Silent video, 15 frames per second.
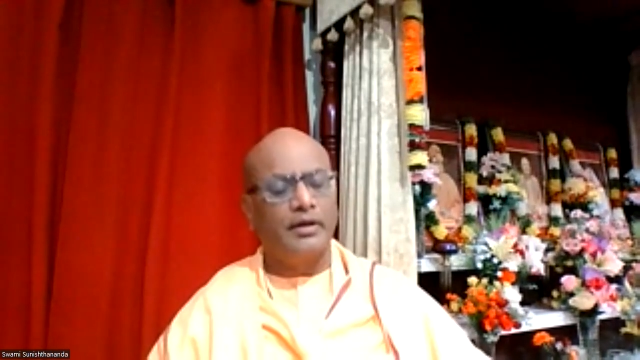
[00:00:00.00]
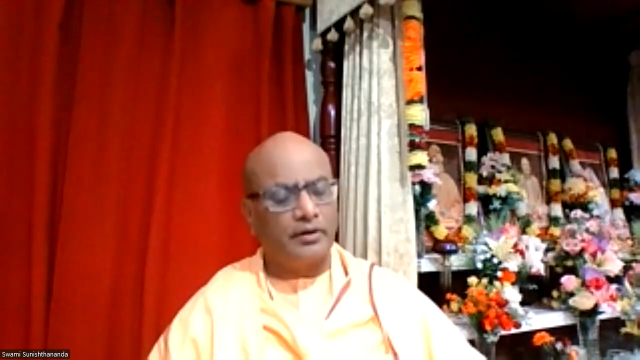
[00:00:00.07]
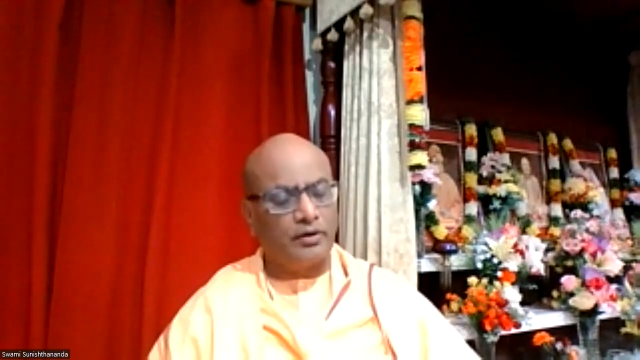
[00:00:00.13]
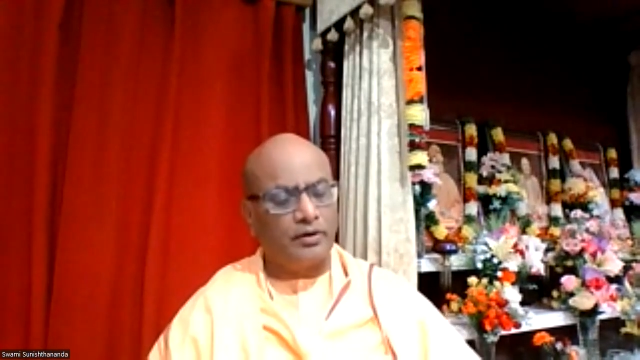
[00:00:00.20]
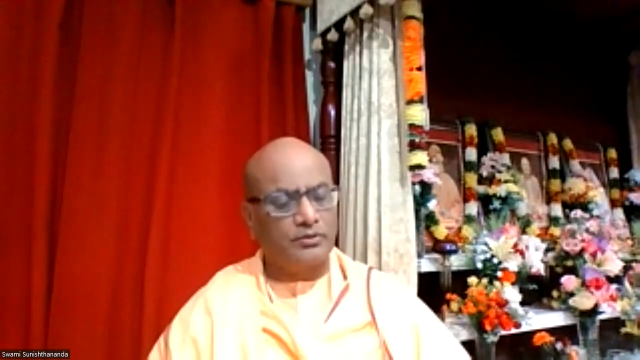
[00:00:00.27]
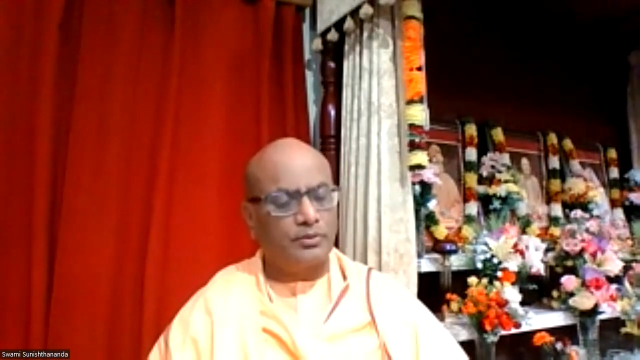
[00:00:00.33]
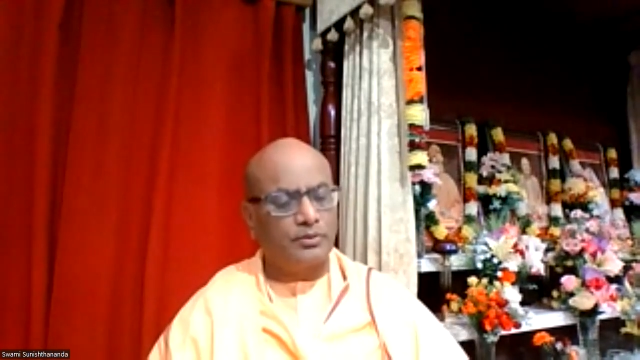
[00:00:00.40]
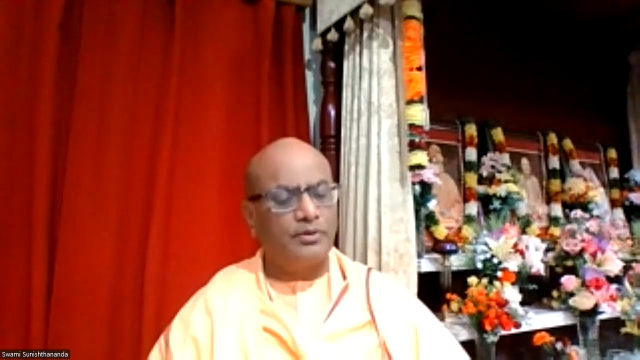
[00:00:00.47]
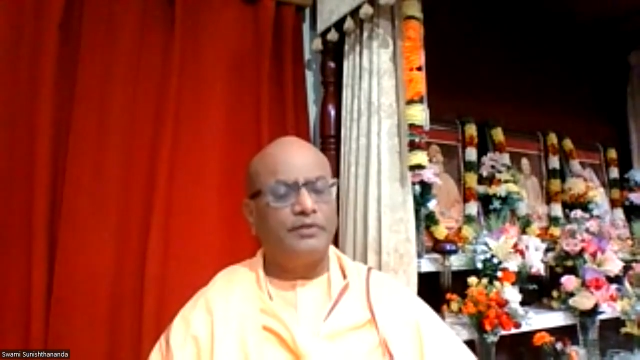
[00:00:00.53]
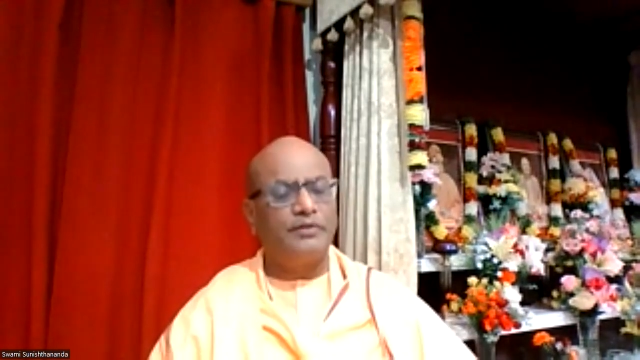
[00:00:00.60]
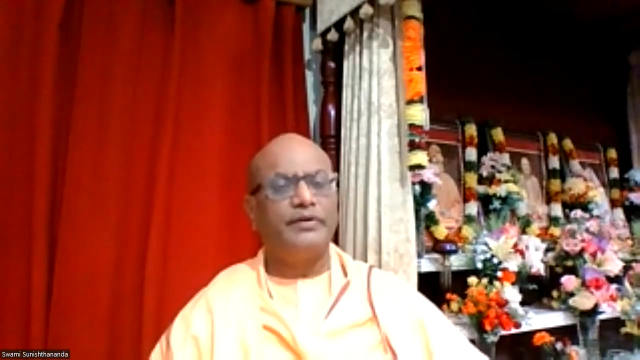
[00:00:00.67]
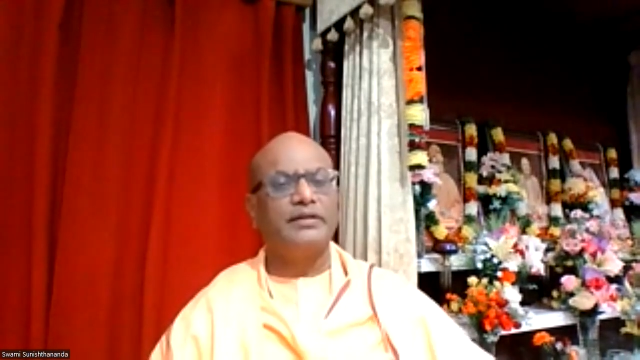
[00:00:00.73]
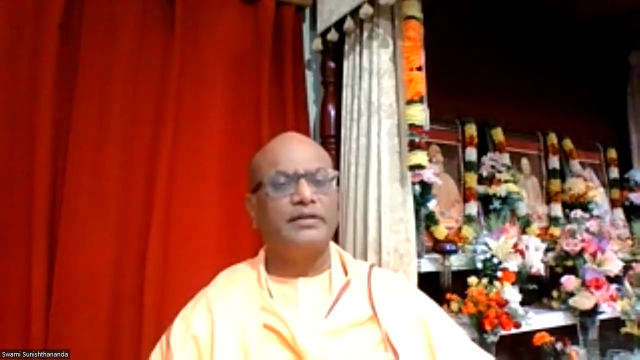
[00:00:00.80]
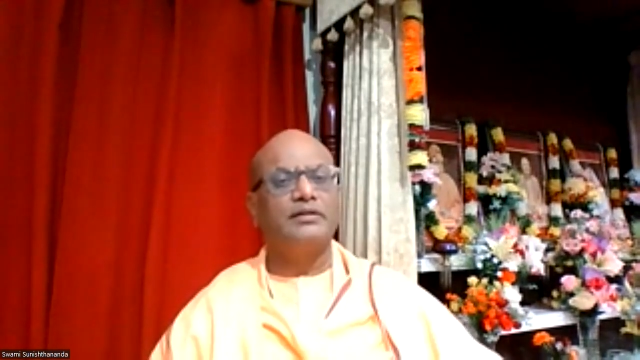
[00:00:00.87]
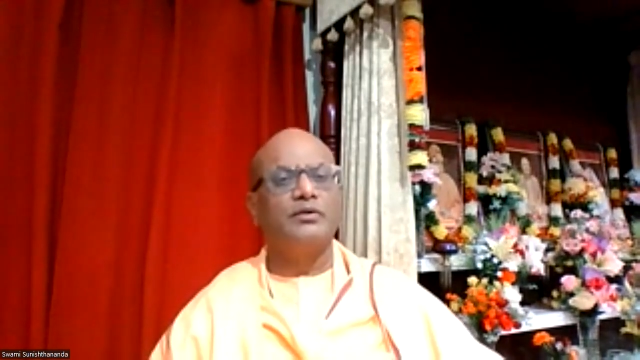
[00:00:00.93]
not only
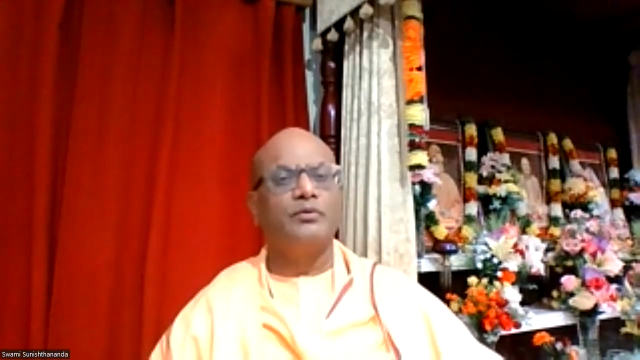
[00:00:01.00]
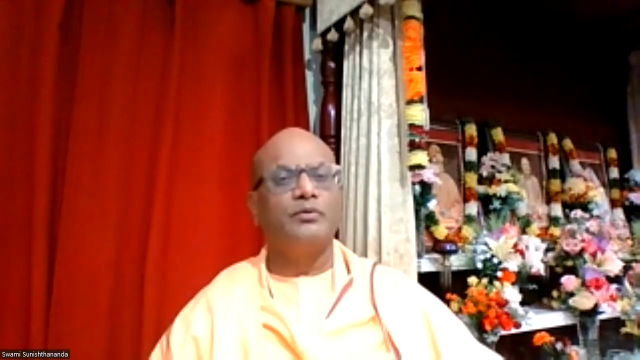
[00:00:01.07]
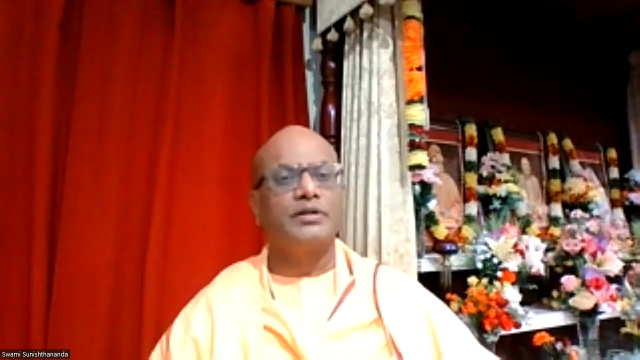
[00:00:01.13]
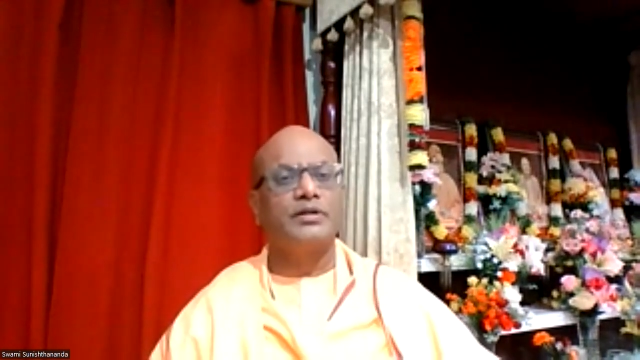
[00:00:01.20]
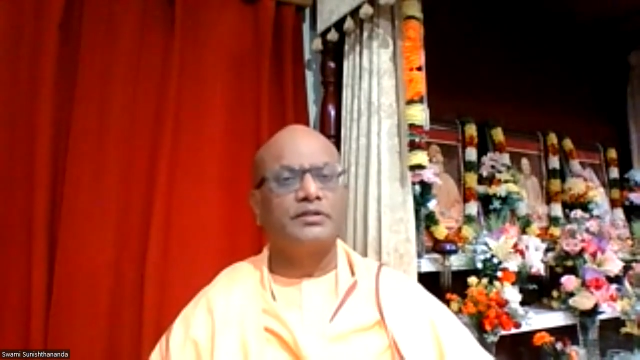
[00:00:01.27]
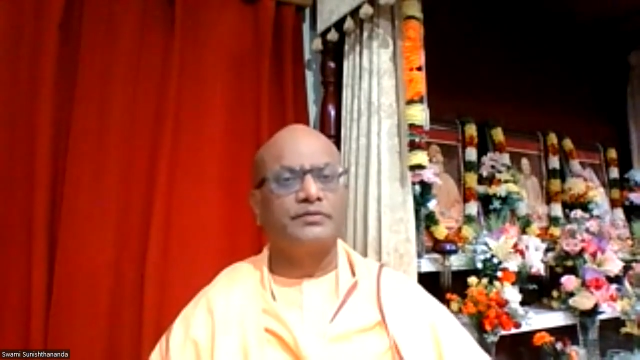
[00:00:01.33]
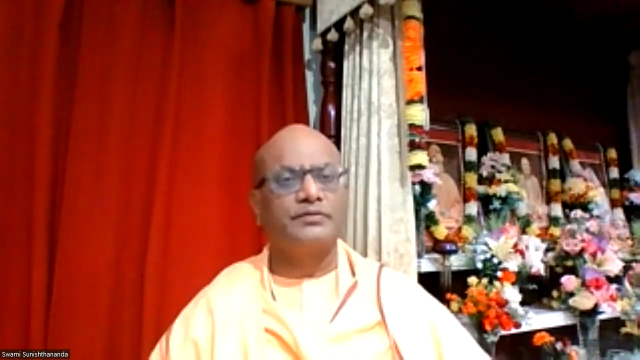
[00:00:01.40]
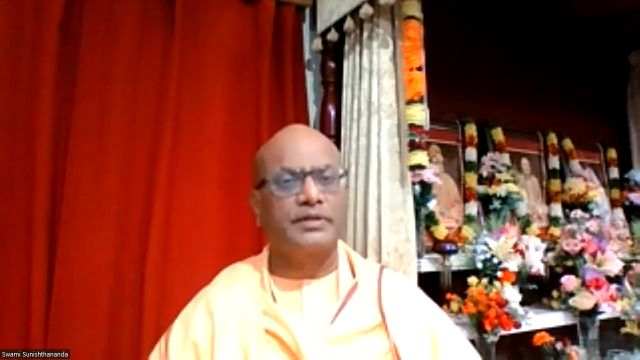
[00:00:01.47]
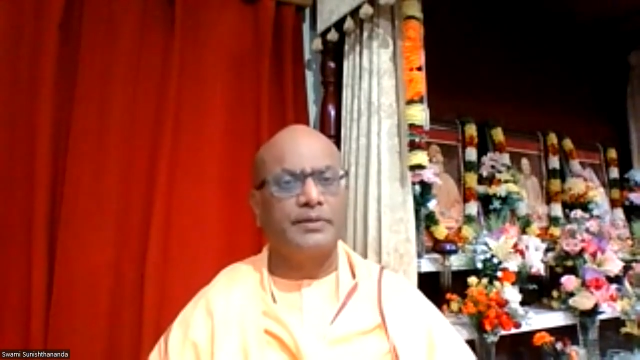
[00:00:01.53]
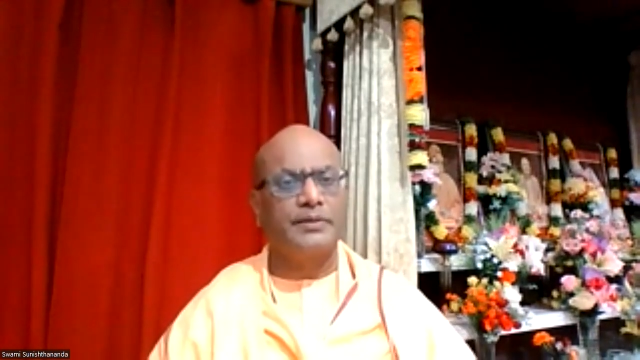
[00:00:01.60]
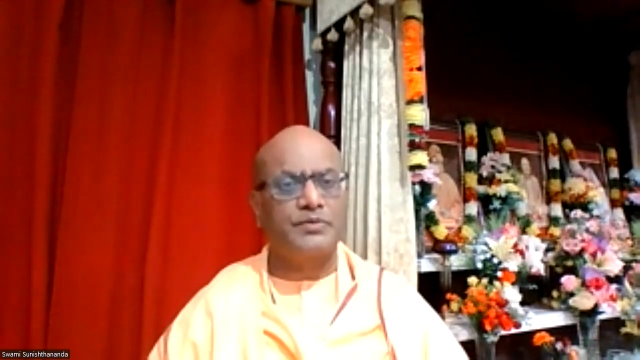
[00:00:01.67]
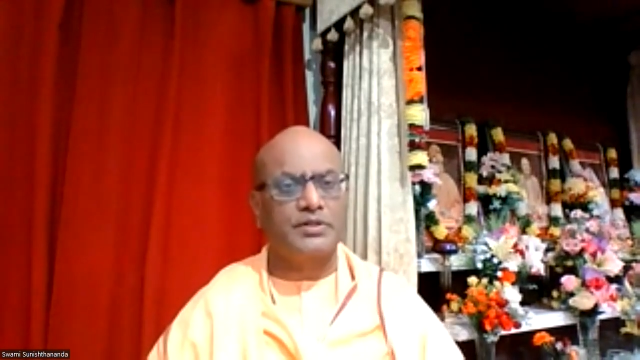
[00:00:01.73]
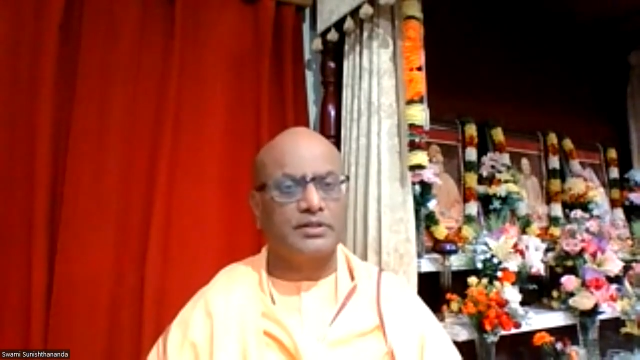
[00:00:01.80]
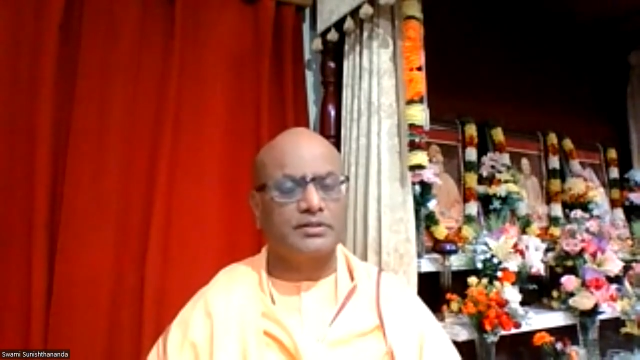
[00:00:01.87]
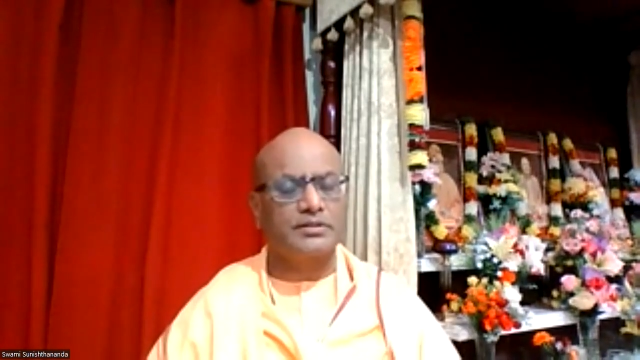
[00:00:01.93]
faith in the words of
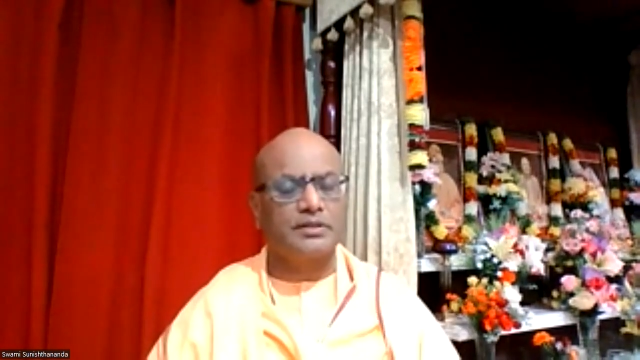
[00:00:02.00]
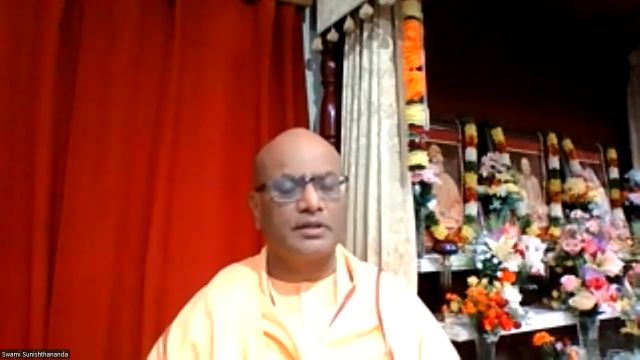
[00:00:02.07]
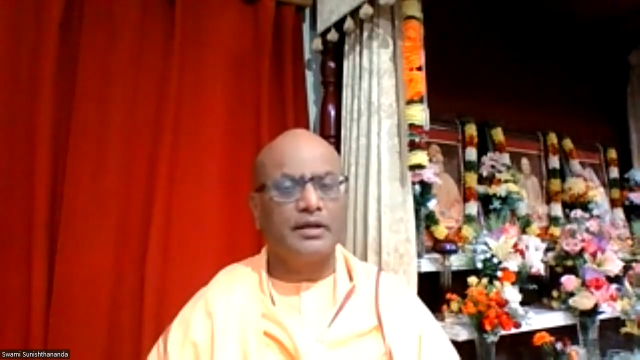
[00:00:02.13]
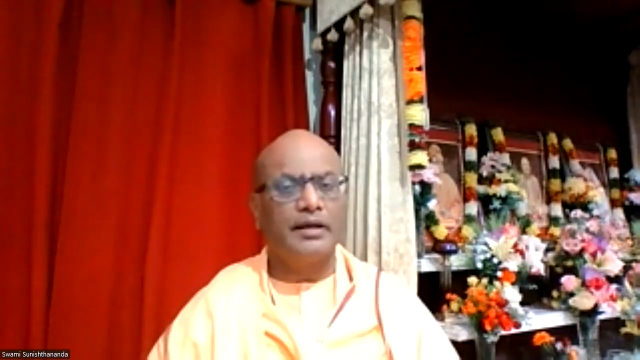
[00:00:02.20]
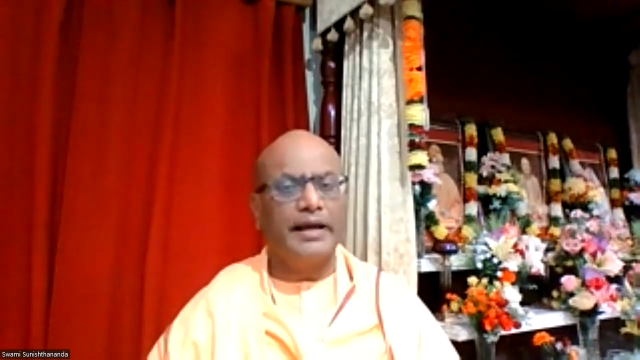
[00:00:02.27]
scriptures.